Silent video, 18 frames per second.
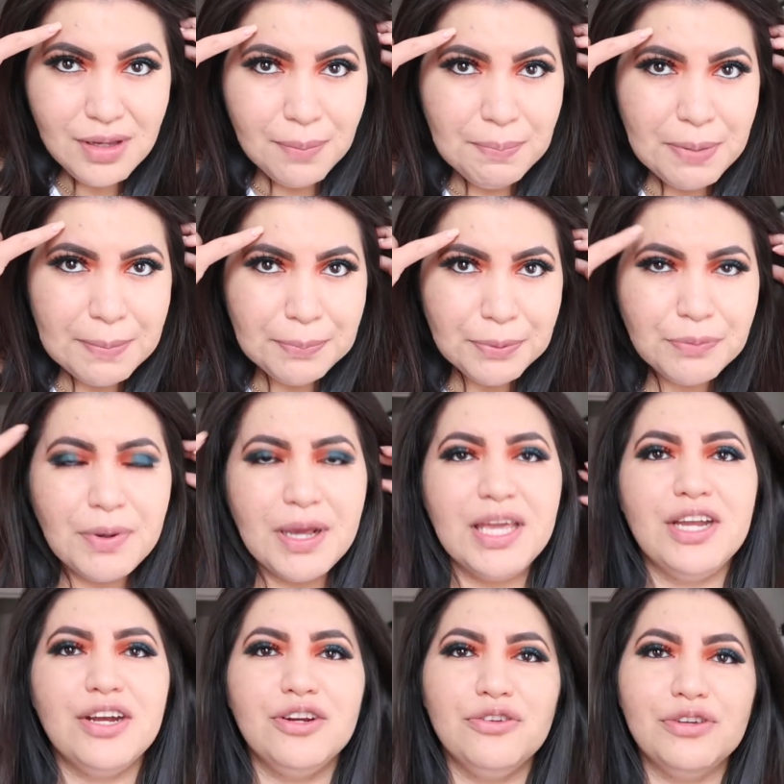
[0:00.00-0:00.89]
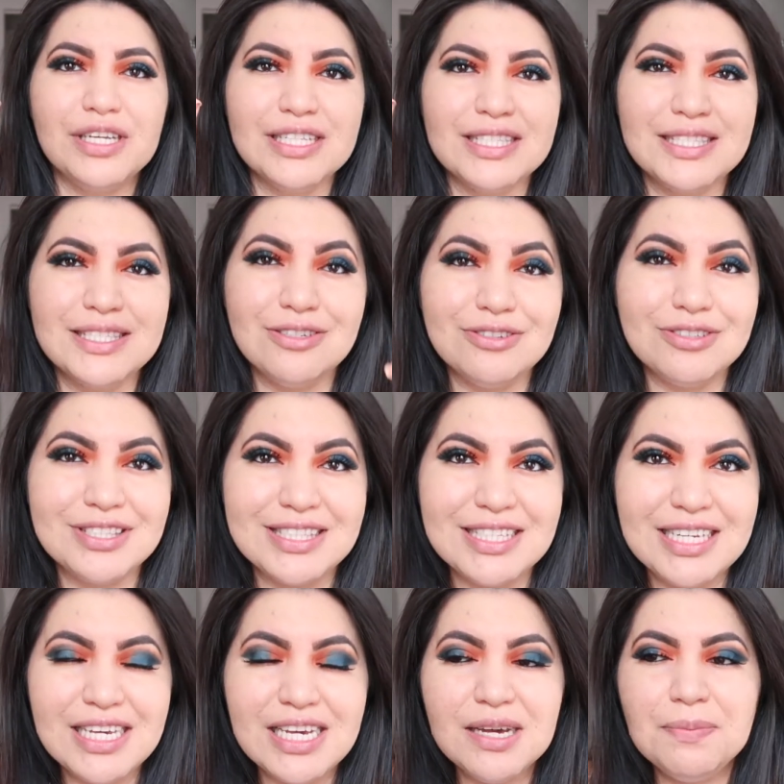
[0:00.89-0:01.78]
pimple right here you can still
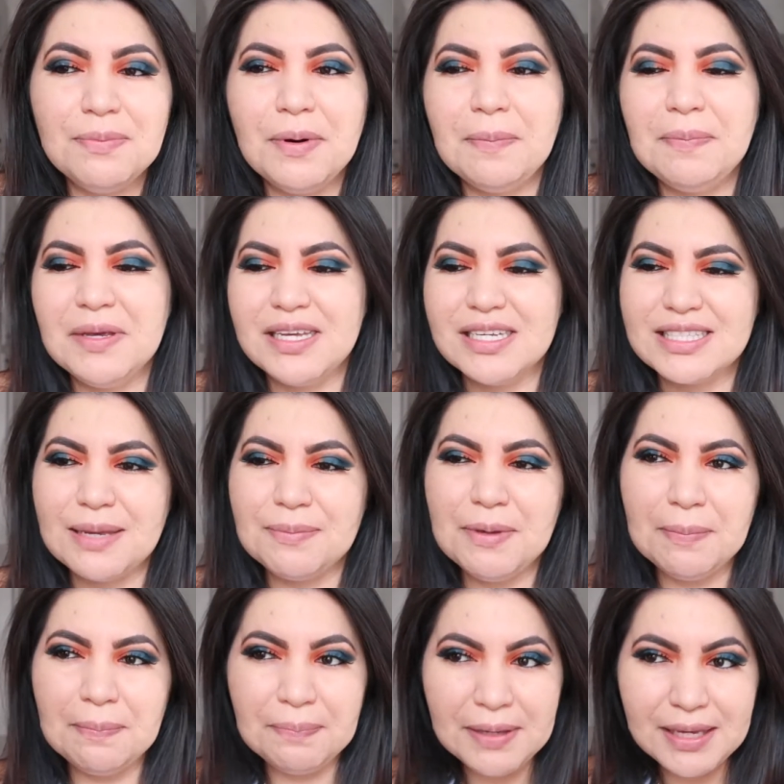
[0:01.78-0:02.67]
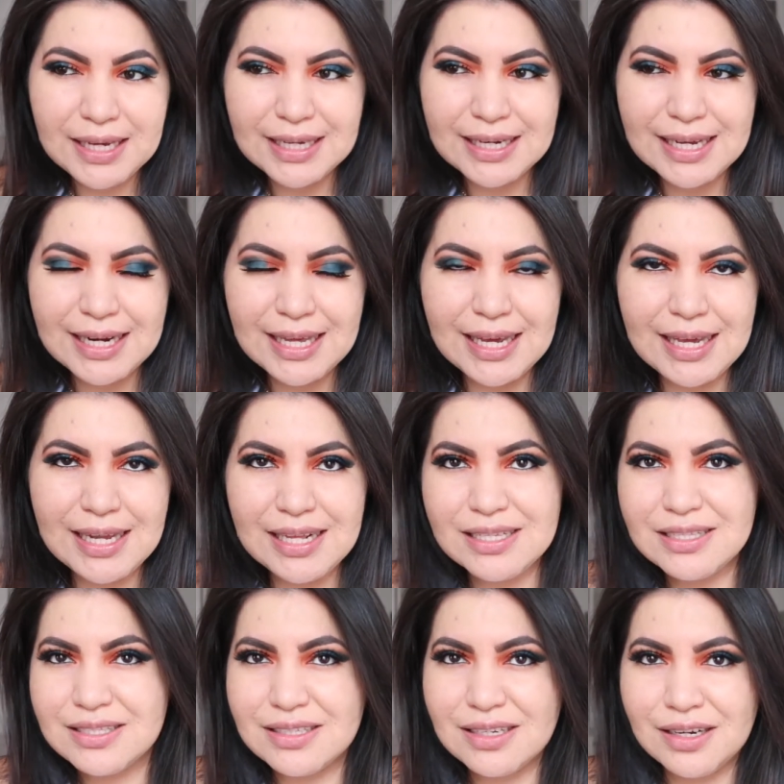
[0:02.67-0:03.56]
see it but because I've been peeking at it
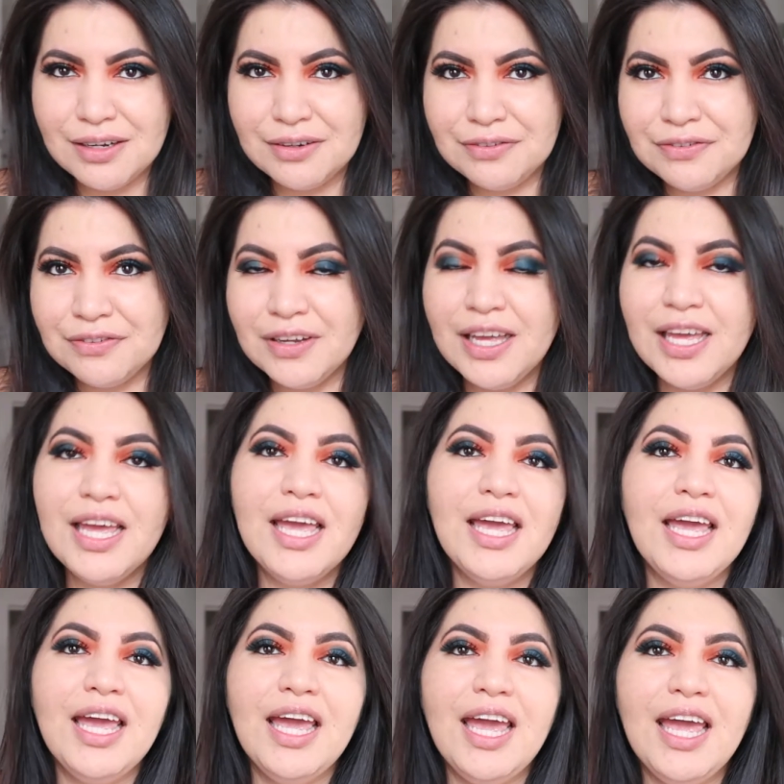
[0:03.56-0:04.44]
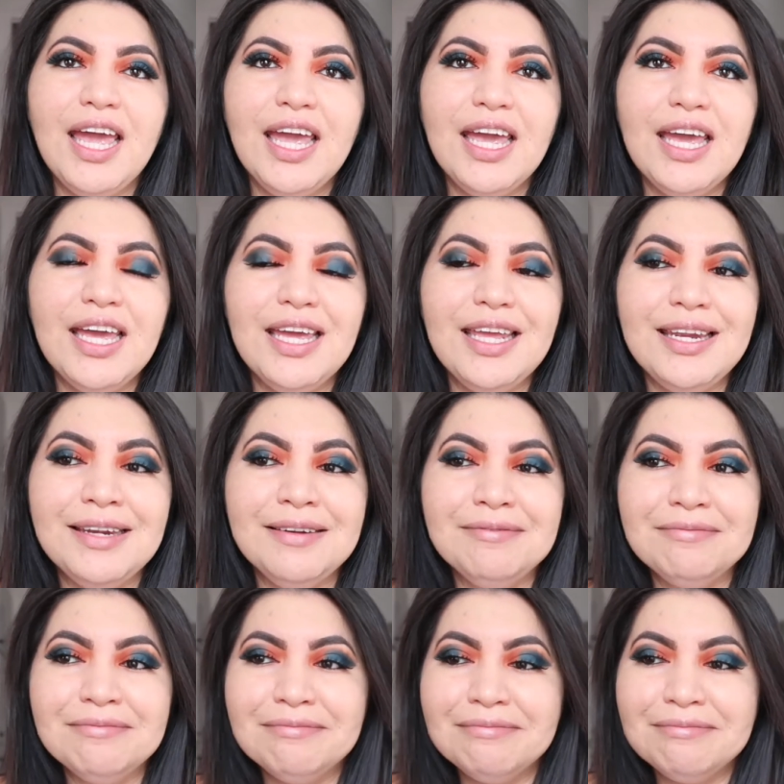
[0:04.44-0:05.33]
and stuff
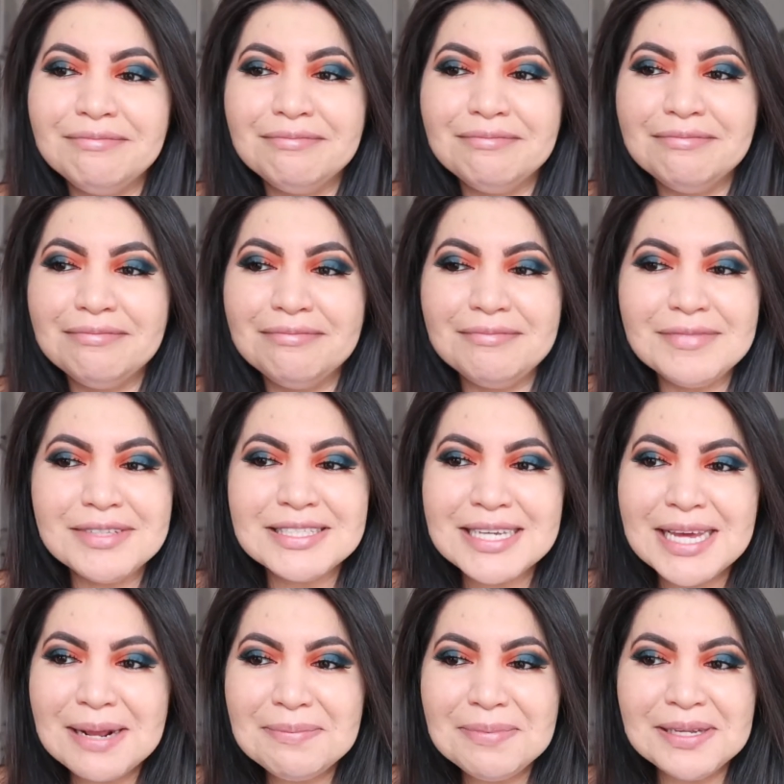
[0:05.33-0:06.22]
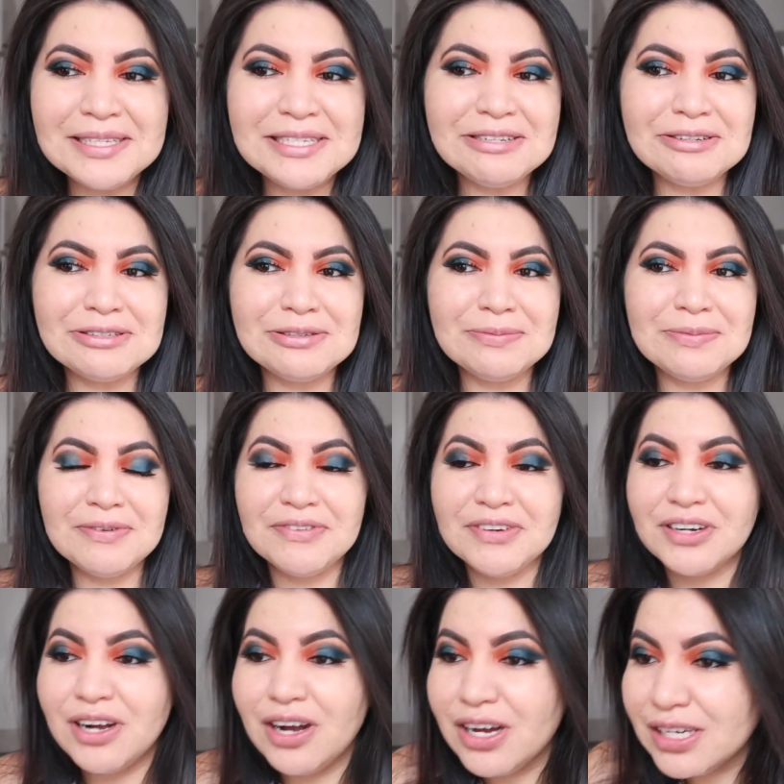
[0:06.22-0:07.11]
and it's not a big deal to be
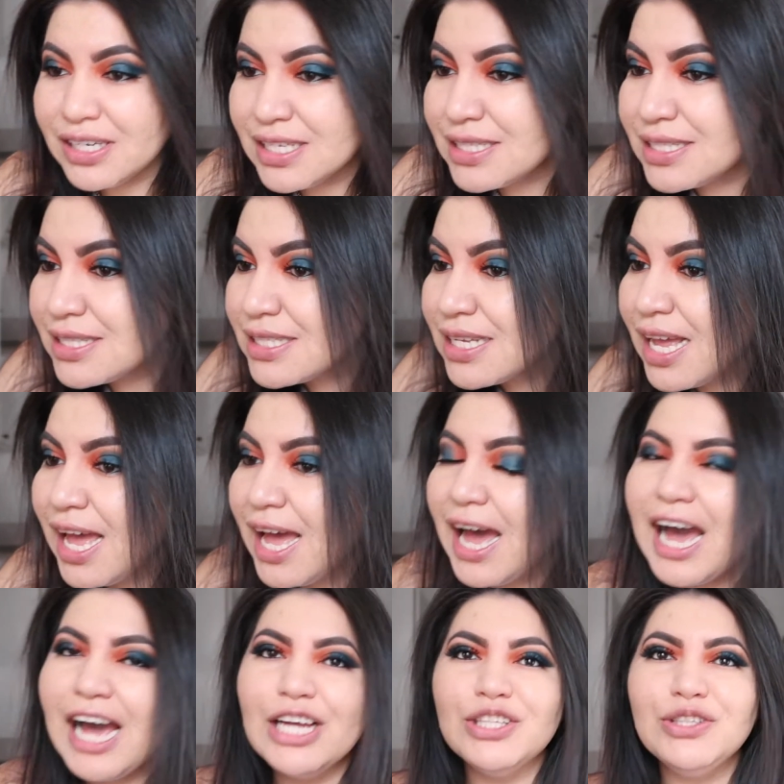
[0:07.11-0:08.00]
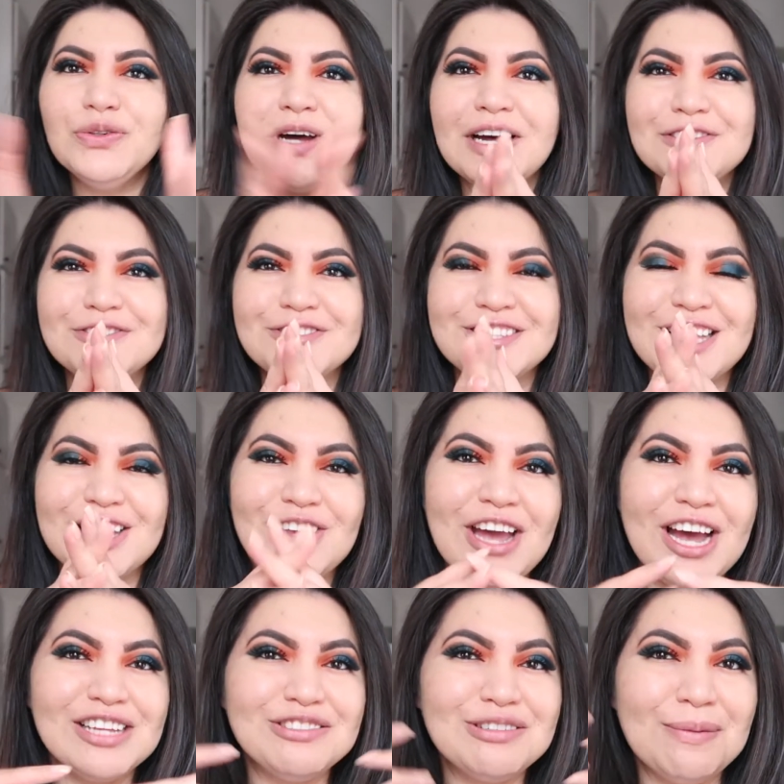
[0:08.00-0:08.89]
very honest I do have to say you
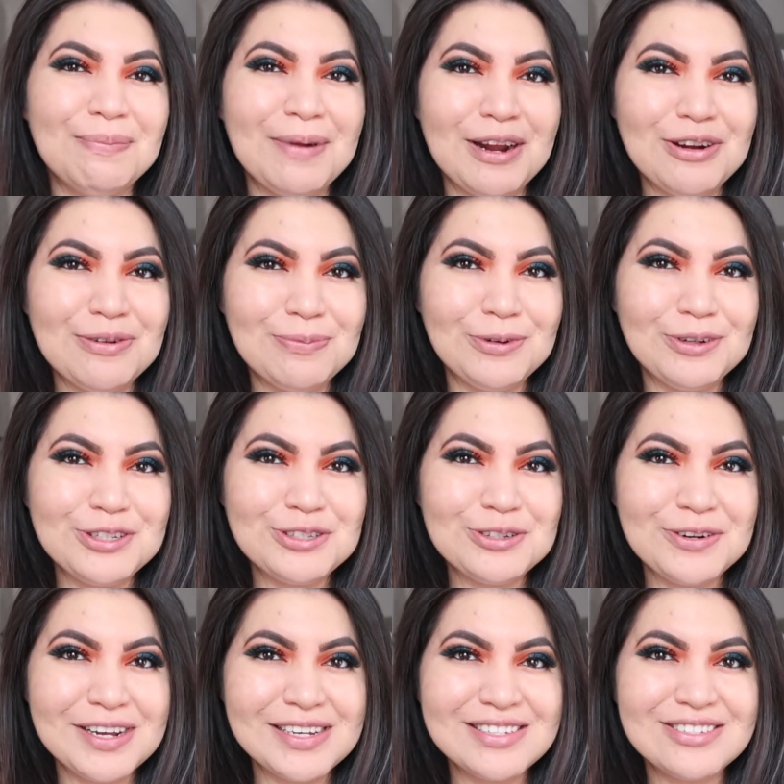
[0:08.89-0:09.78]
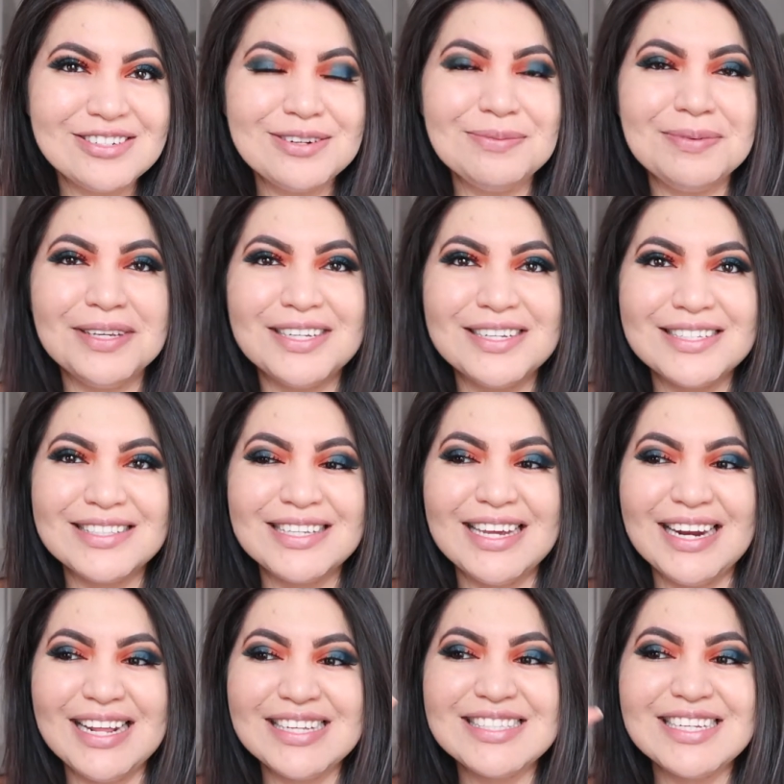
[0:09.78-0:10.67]
have to apply your moisturizer because
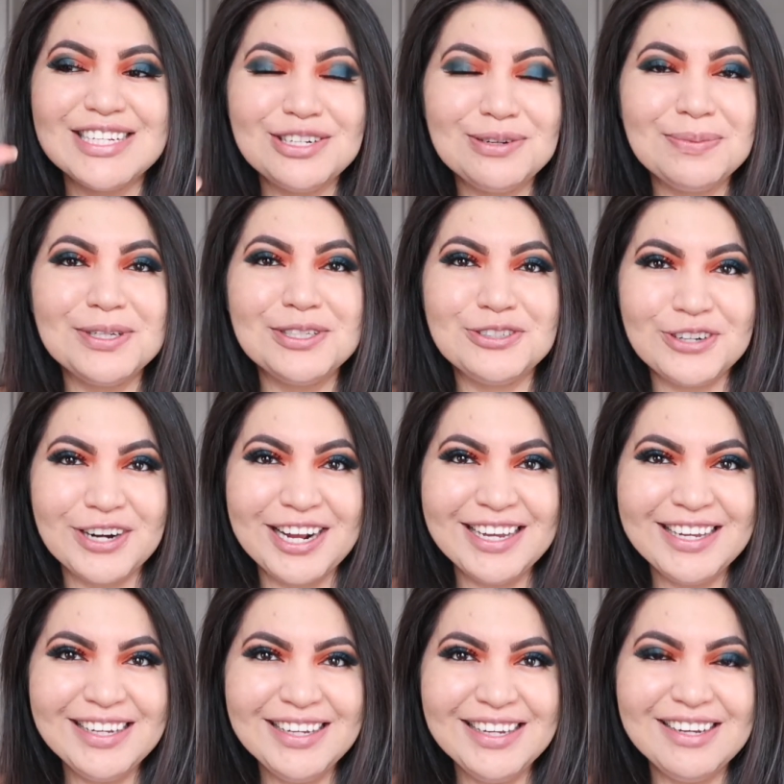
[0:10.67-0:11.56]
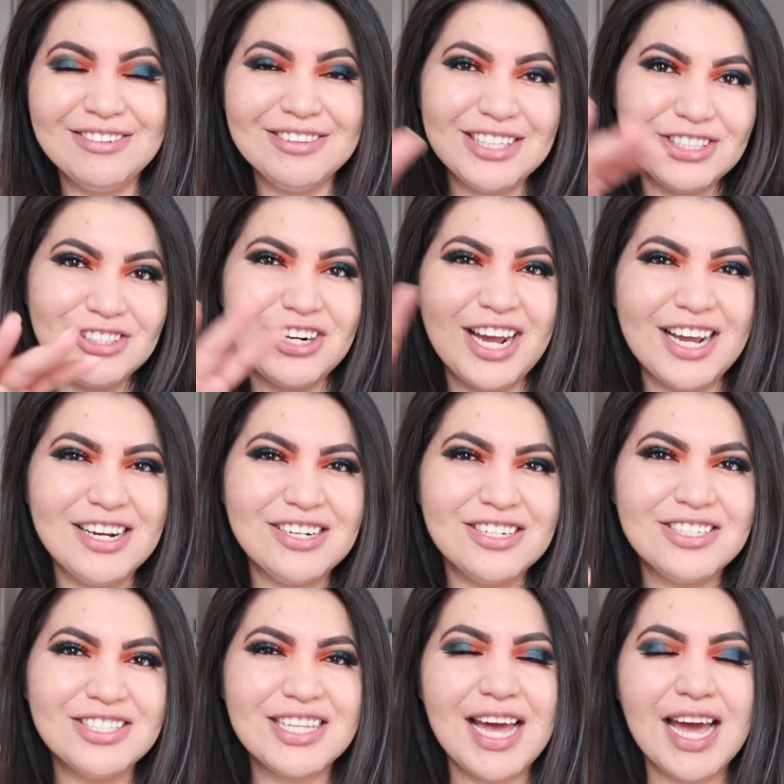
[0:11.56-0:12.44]
it is a little bit drying on the
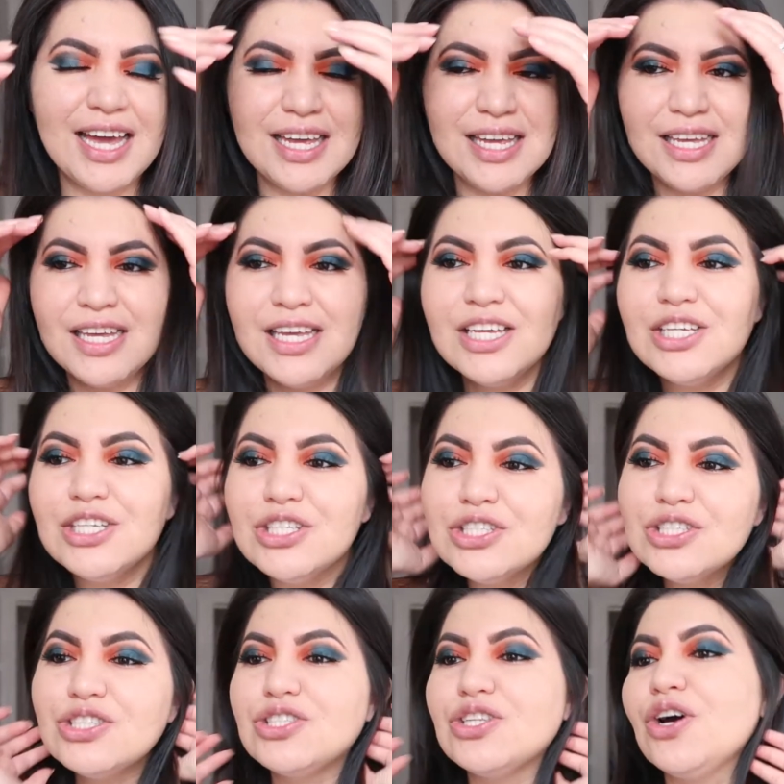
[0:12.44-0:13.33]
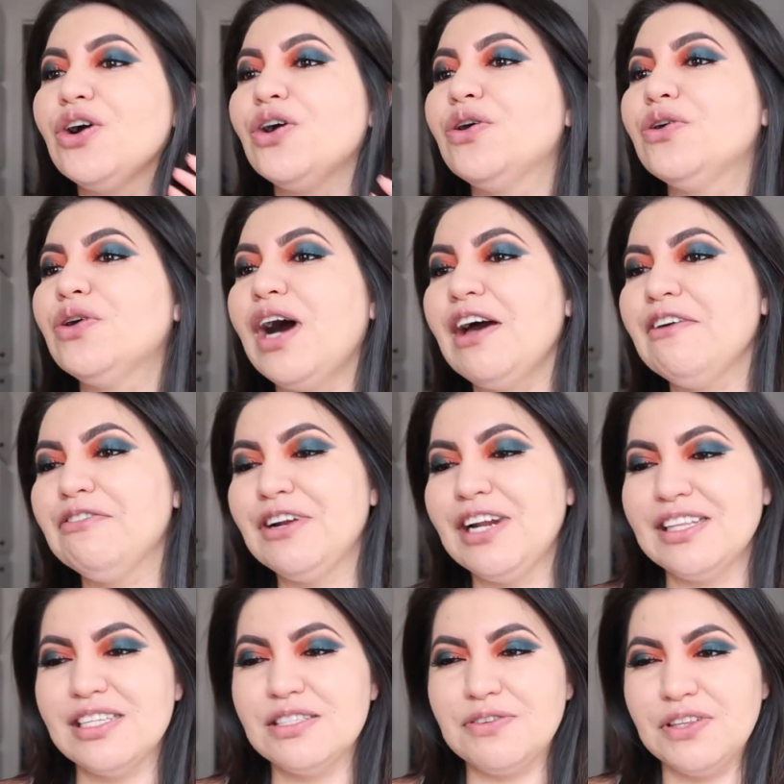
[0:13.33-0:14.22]
drier side so I feel
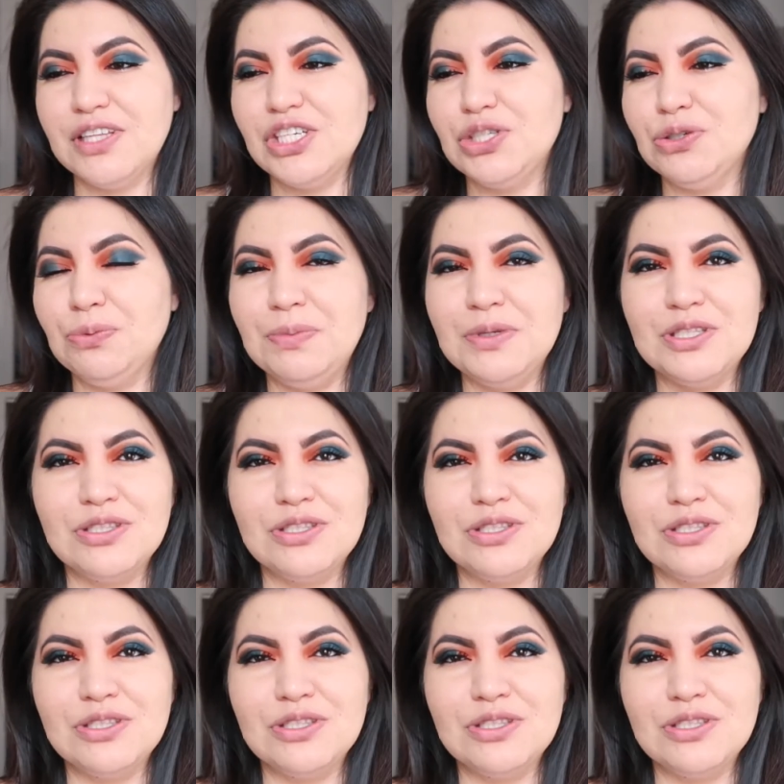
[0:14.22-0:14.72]
like this foundation will be